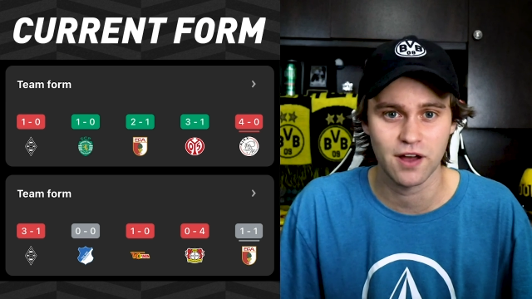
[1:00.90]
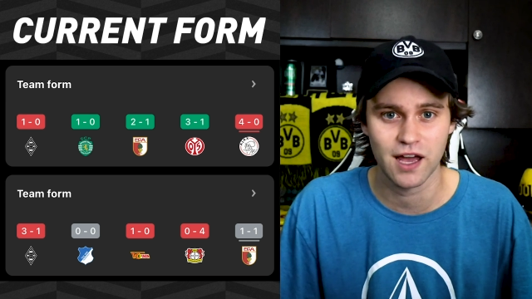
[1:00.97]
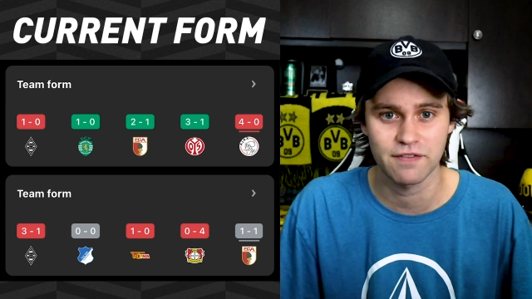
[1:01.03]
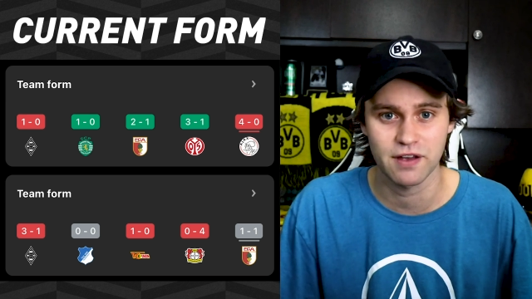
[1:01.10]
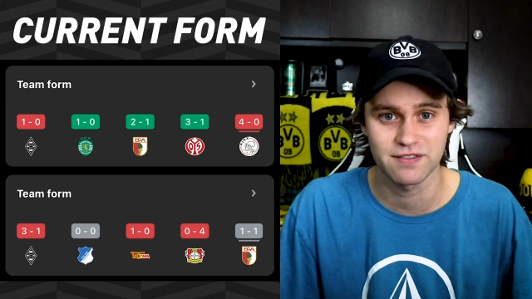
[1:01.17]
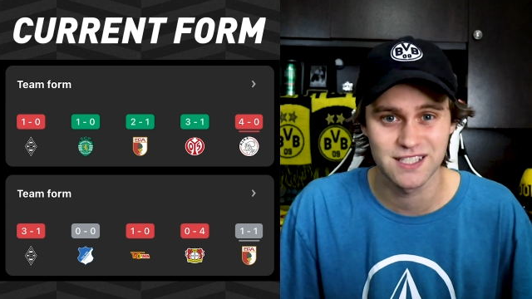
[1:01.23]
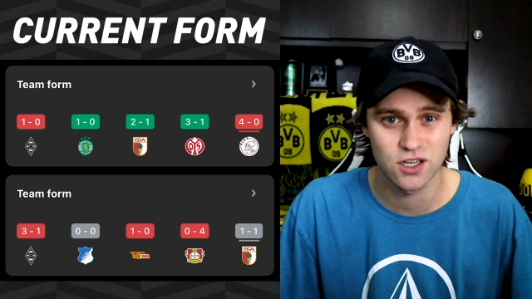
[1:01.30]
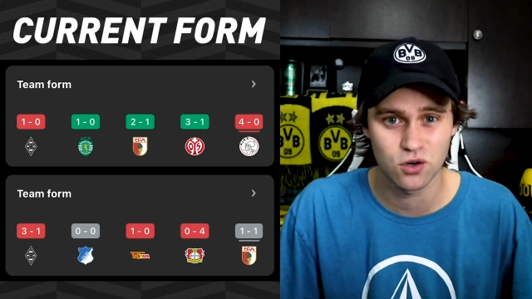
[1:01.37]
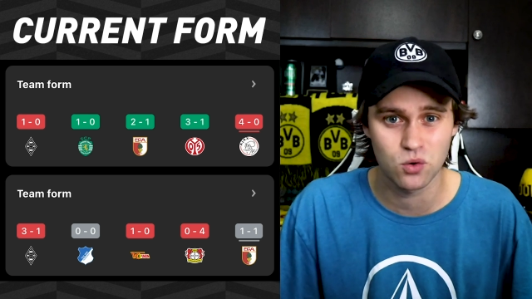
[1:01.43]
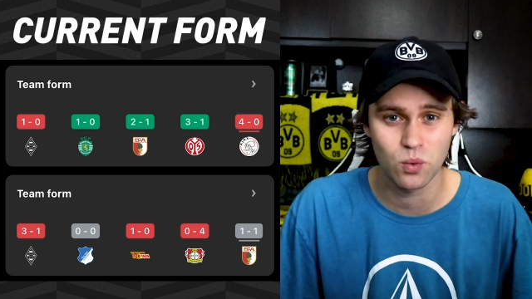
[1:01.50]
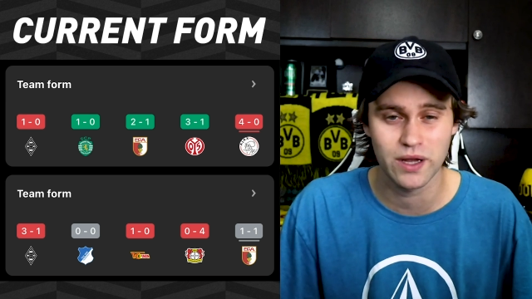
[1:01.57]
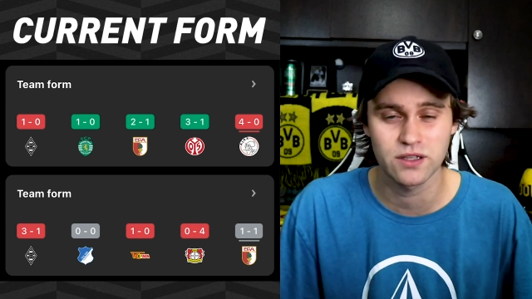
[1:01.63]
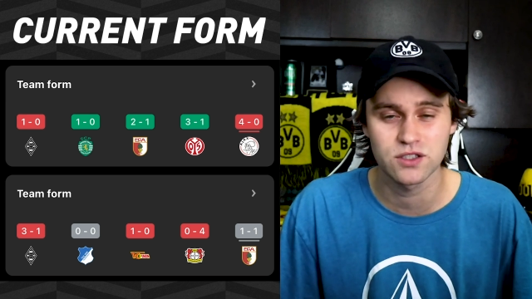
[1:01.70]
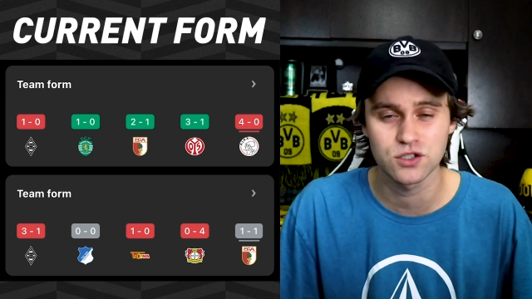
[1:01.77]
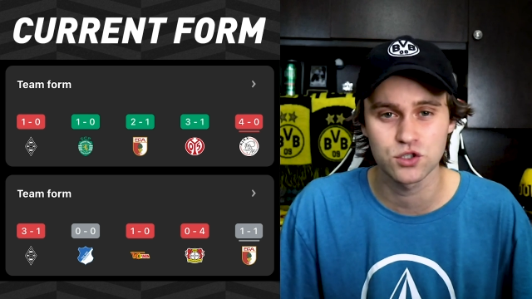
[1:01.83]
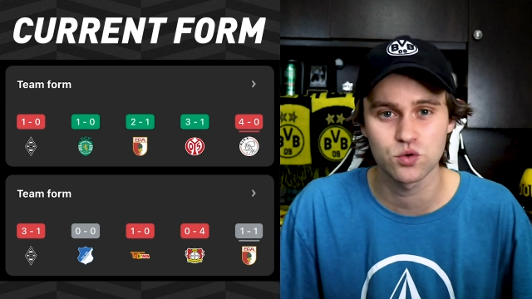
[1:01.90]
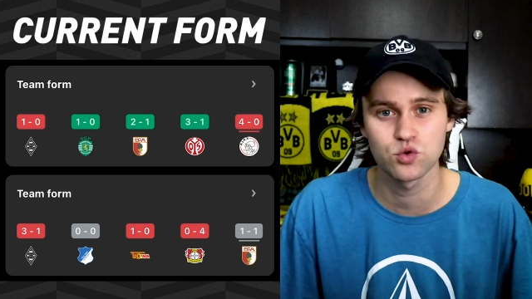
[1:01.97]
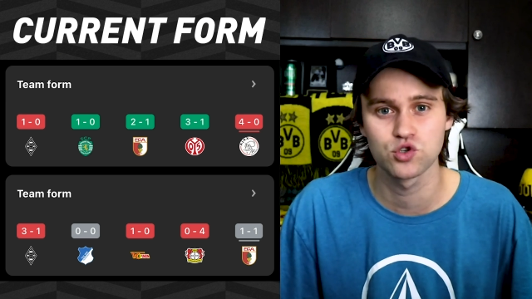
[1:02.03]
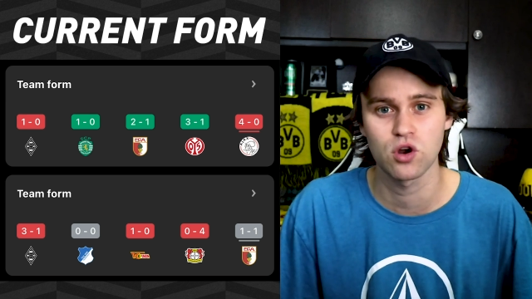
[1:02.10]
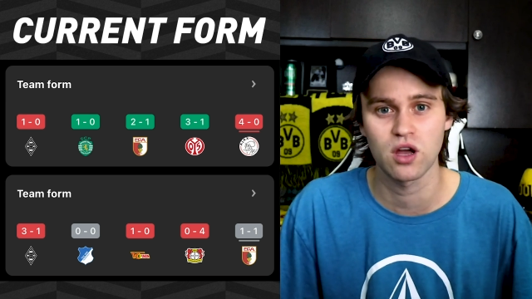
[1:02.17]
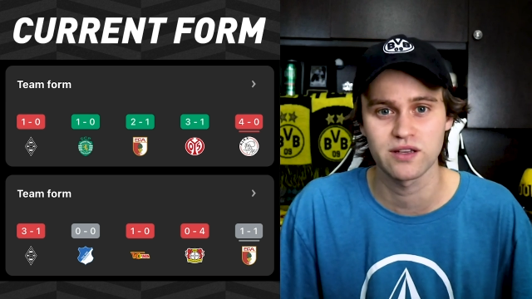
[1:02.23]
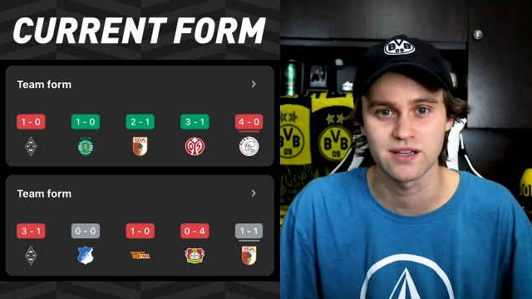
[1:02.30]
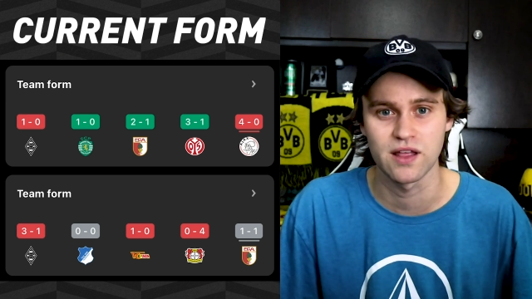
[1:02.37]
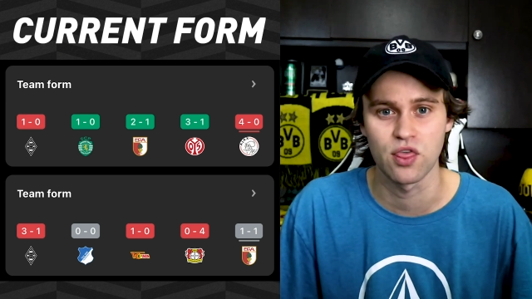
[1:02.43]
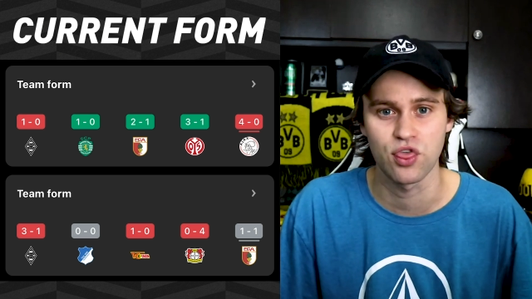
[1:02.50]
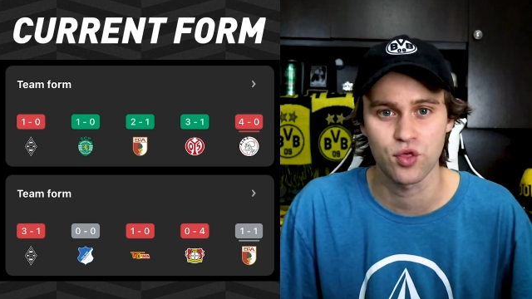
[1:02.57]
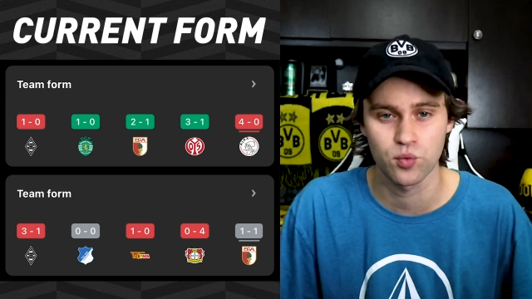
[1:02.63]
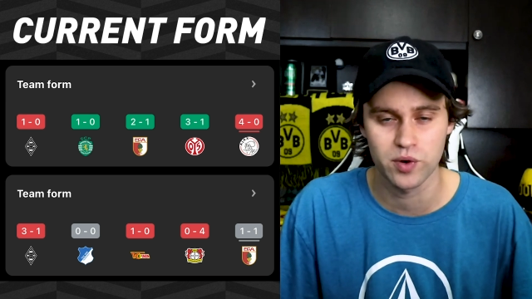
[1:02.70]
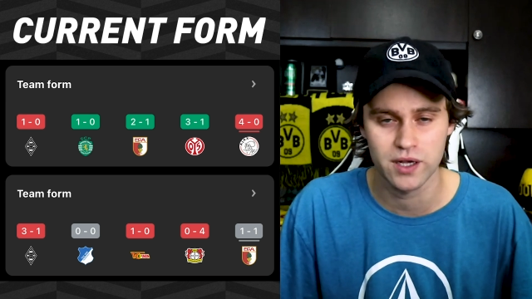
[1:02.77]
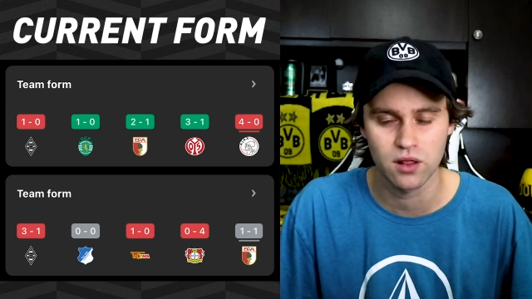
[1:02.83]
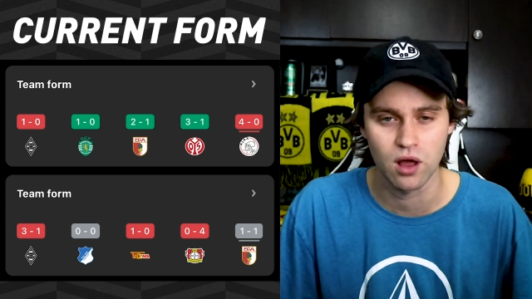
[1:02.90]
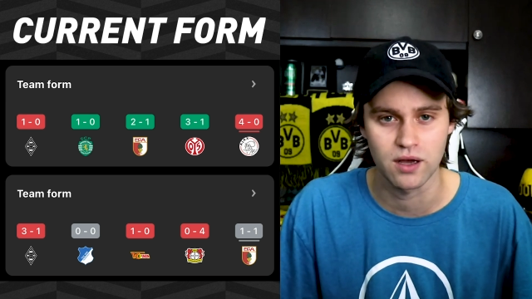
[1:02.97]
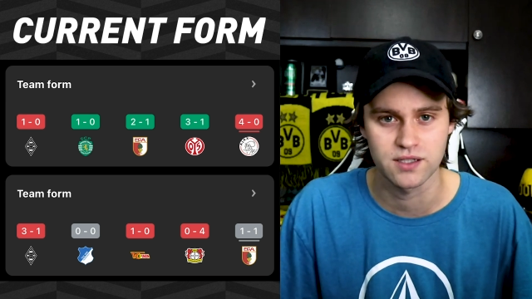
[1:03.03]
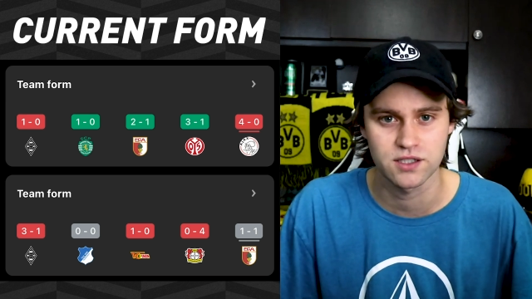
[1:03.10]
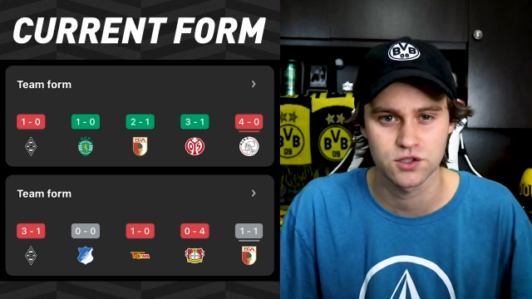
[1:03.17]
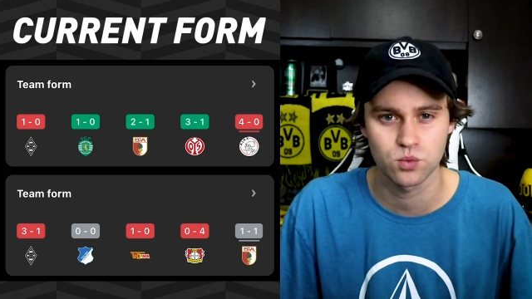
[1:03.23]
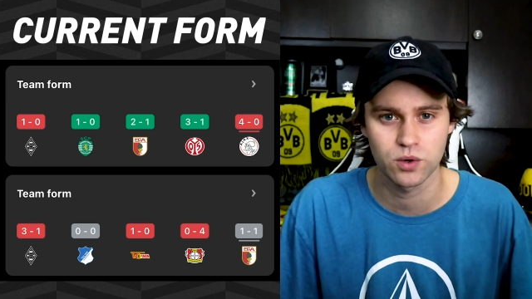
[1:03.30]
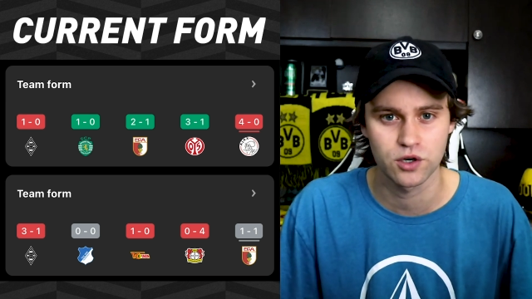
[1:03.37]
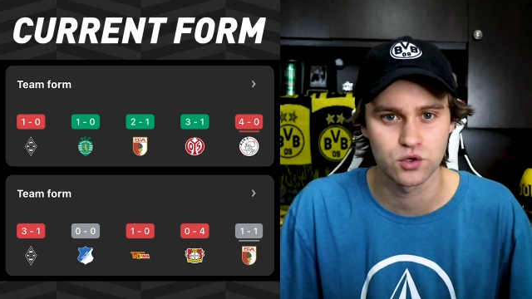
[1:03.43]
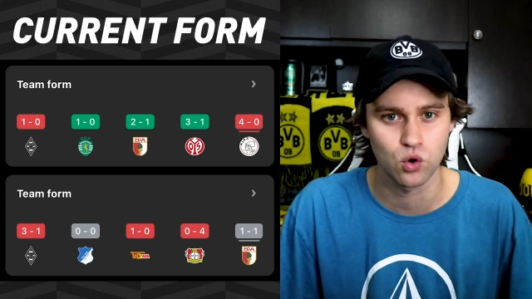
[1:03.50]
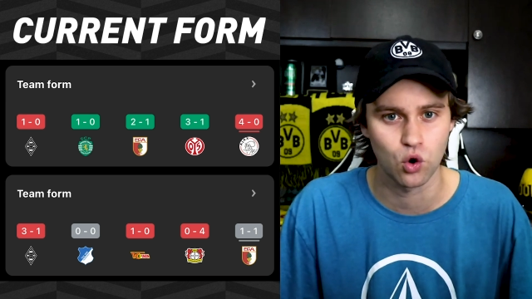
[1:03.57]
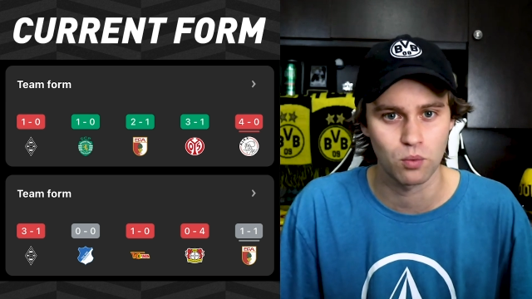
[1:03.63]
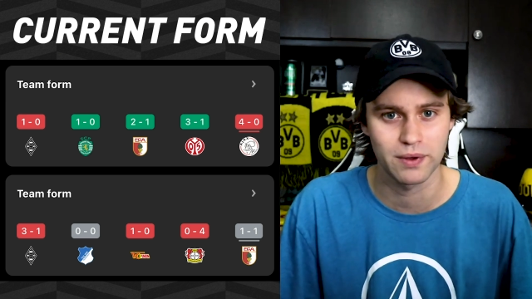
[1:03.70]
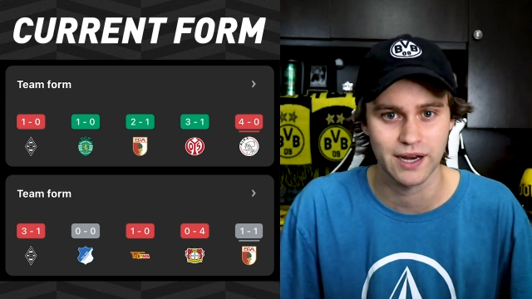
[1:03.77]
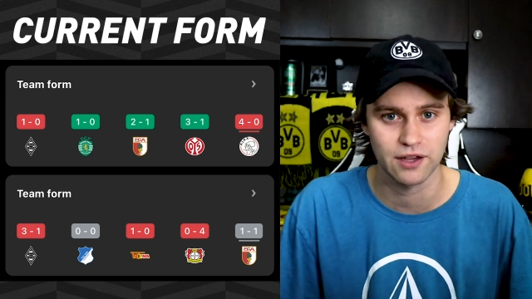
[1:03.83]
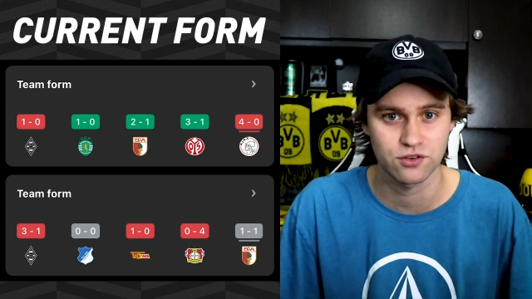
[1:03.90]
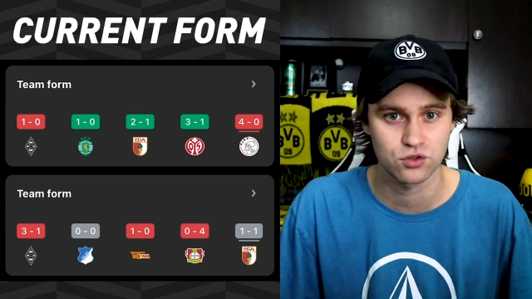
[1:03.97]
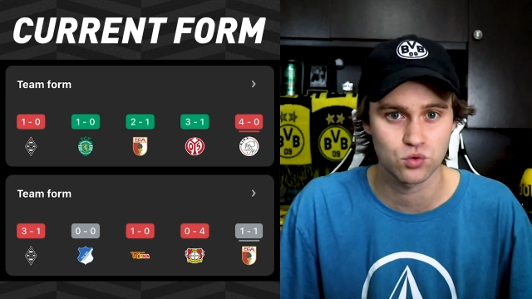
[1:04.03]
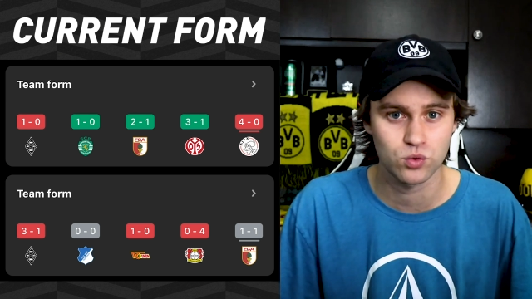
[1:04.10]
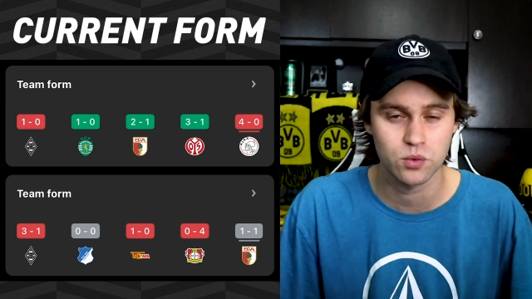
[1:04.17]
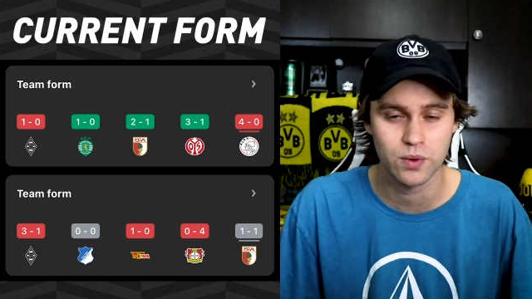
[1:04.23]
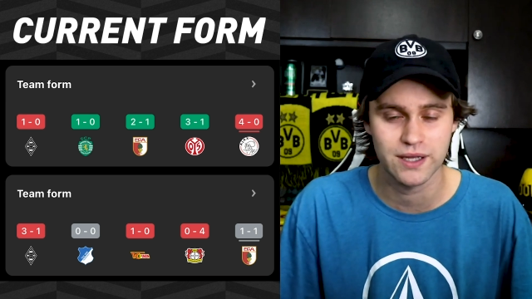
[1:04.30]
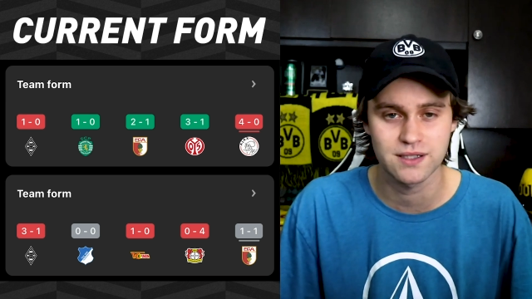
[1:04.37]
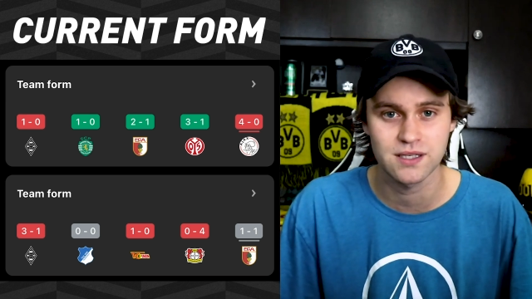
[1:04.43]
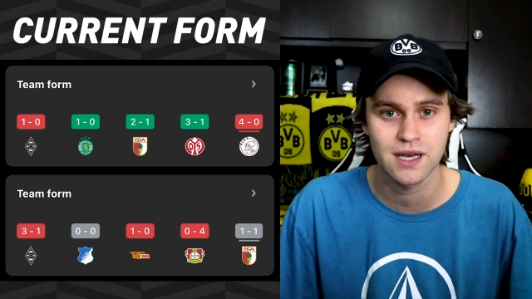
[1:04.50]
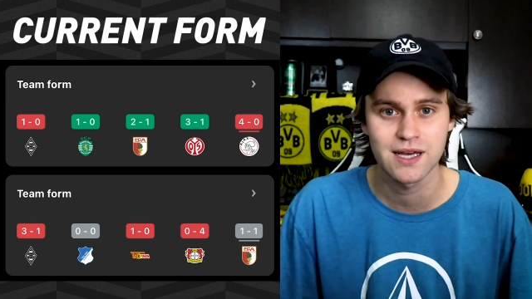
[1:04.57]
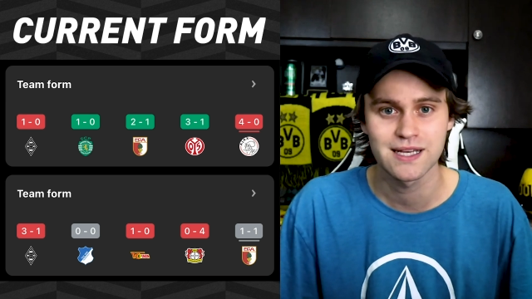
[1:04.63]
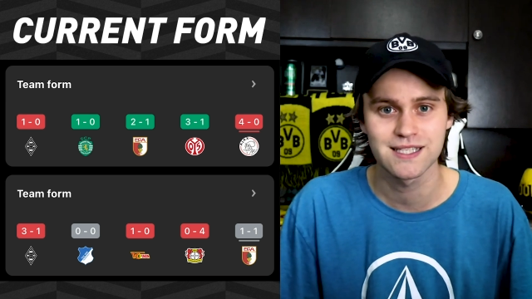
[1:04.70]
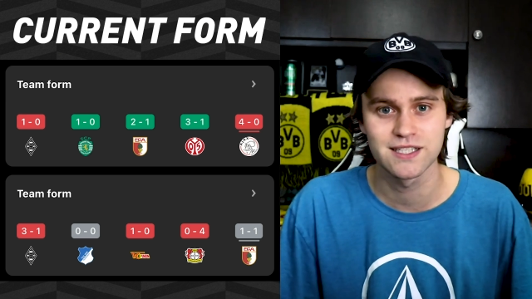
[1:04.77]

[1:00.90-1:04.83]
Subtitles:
five have 0 wins, 2 draws, and 3 losses, where Dortmund has 3 wins,